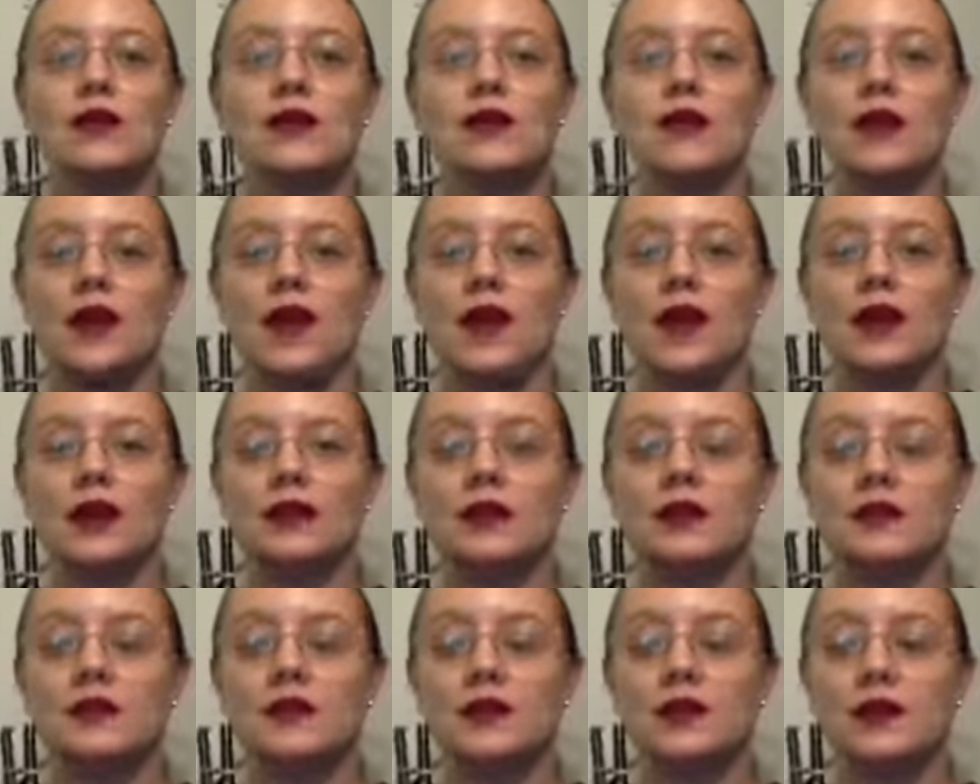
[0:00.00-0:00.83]
that
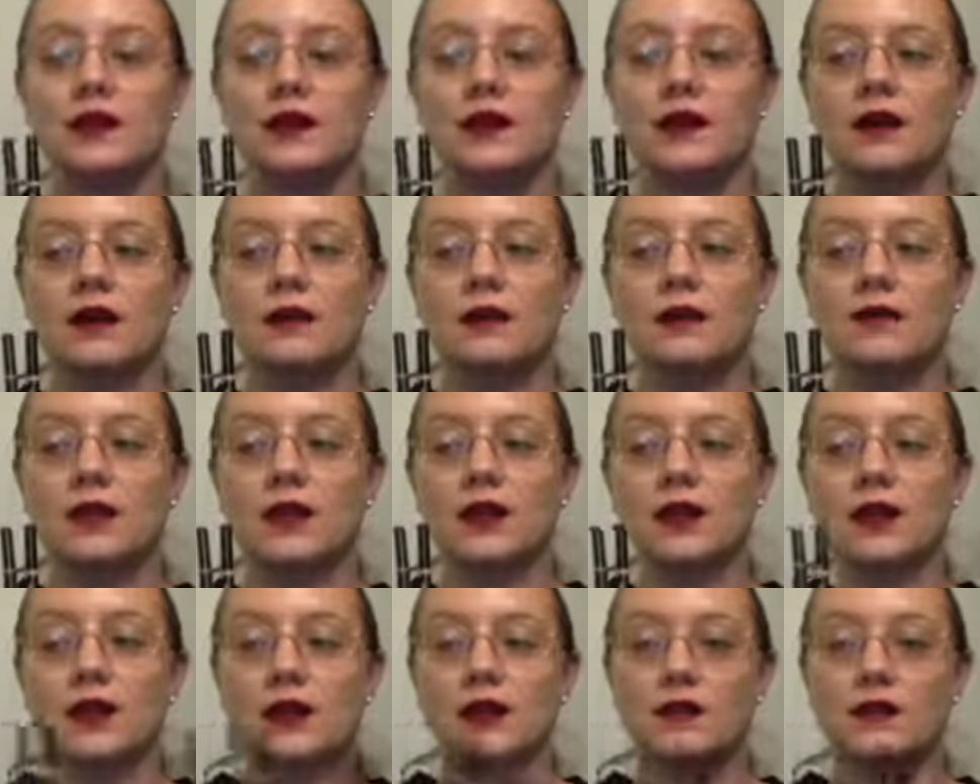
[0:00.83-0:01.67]
um, it
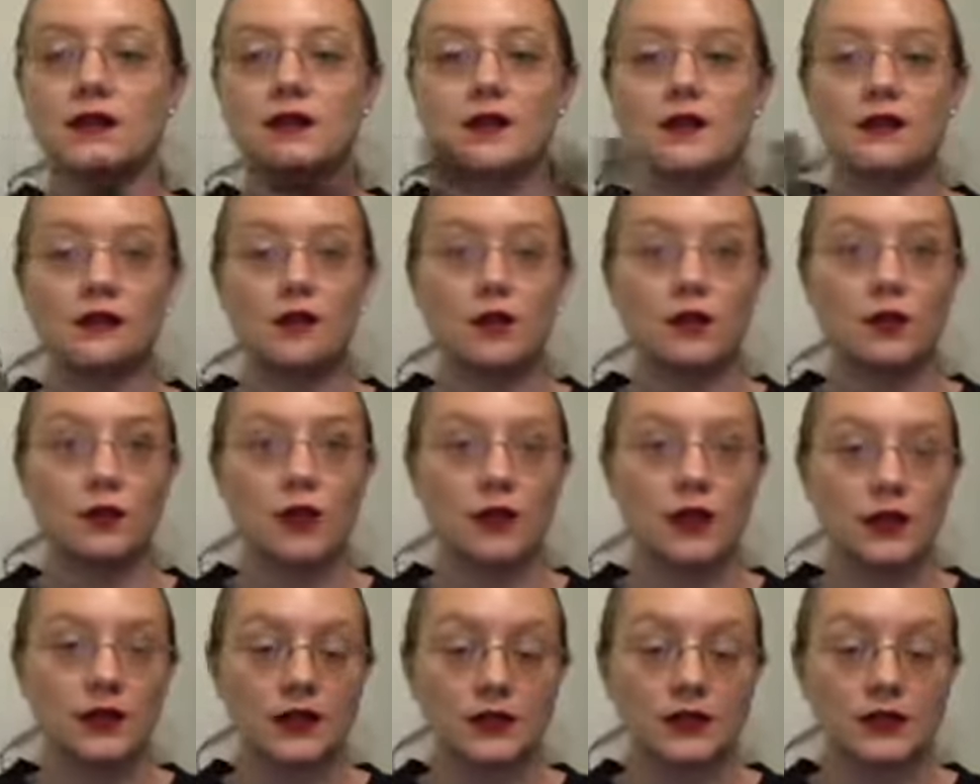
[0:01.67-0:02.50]
is a new
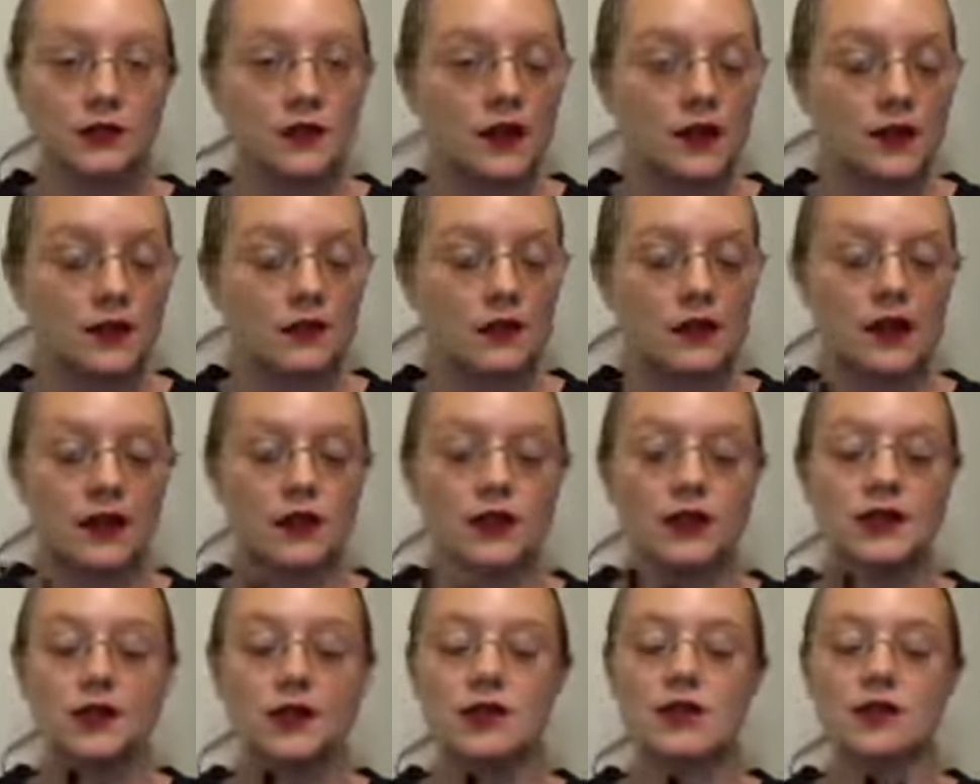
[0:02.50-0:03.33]
product of
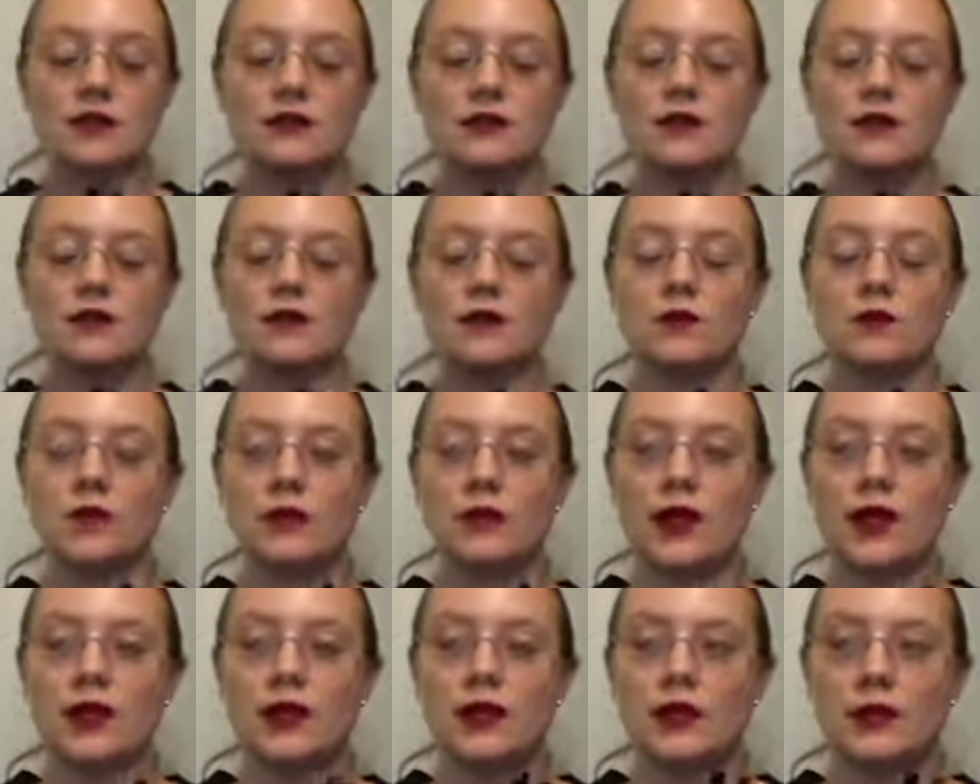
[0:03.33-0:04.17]
Avon's, and, and
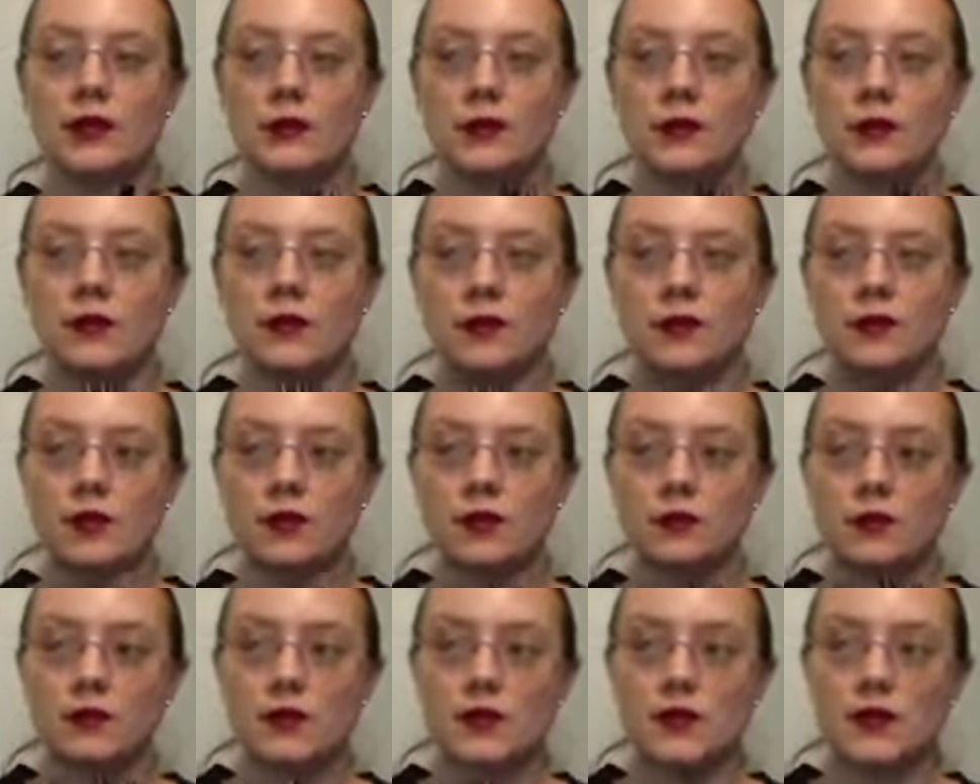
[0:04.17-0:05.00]
remind them of the one
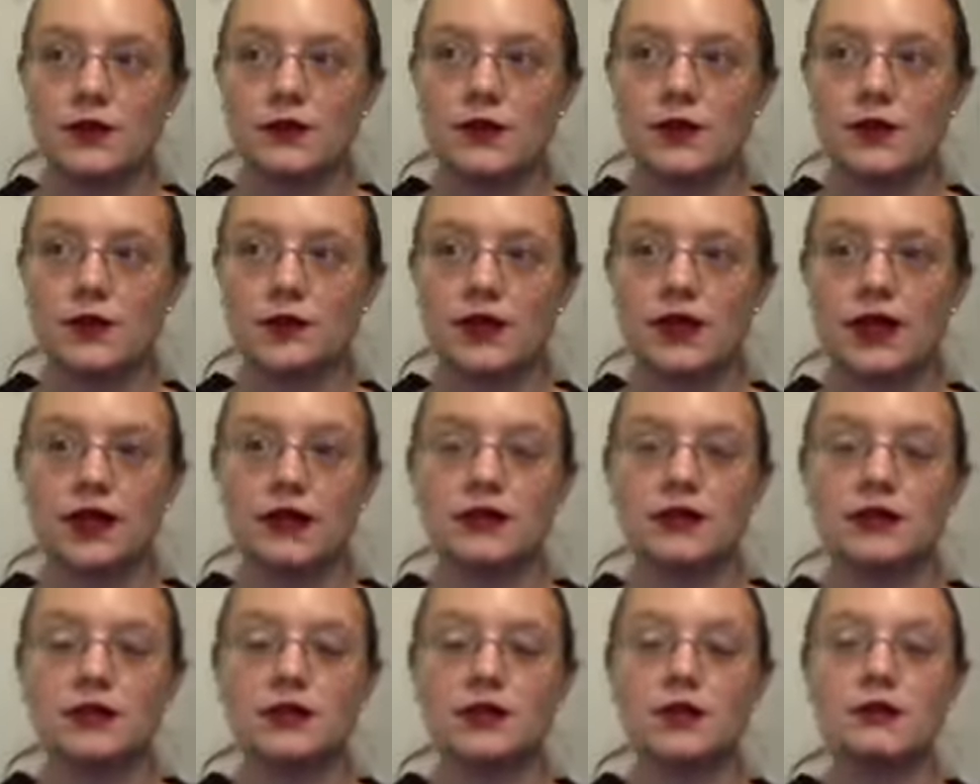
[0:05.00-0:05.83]
hundred percent money back
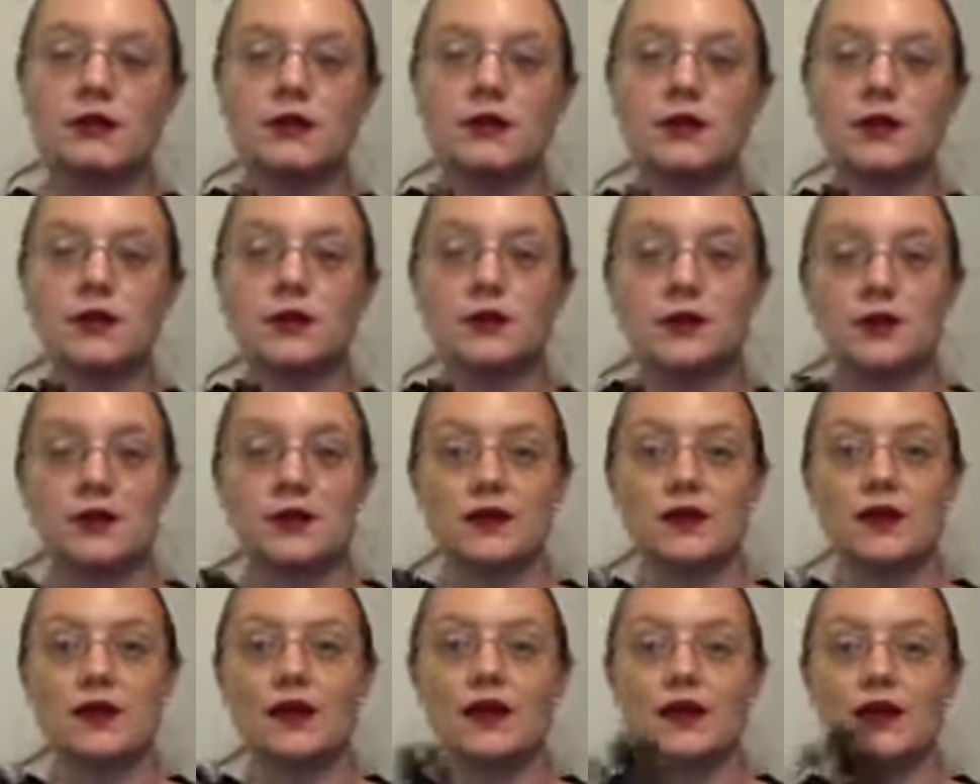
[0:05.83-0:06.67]
guarantee if for some
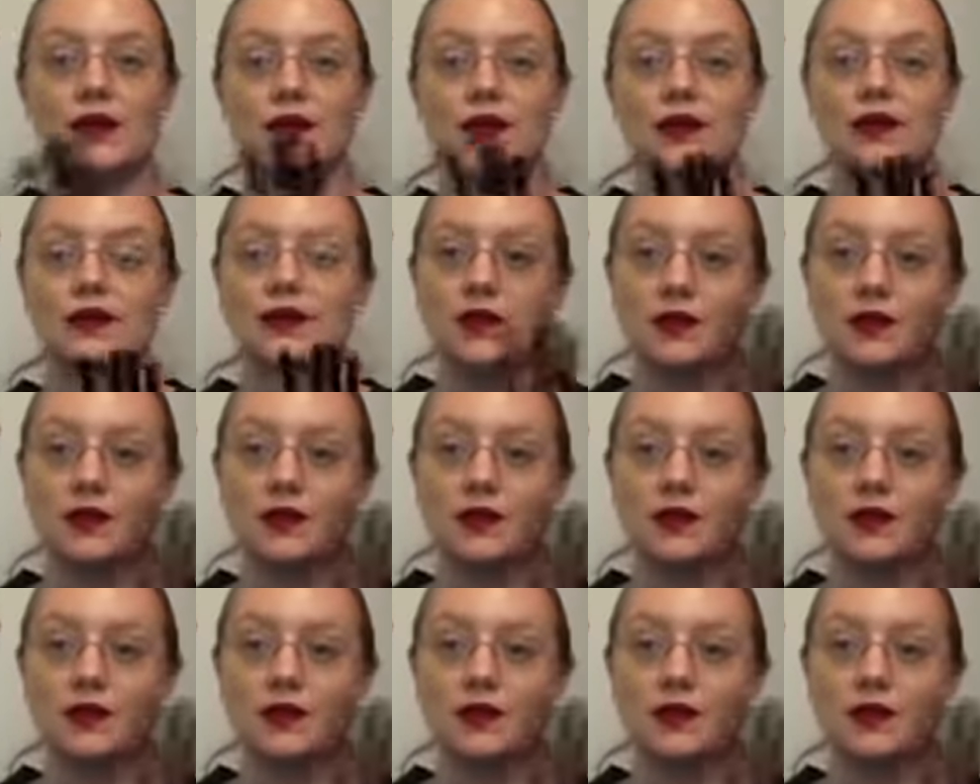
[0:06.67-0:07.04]
reason they get it and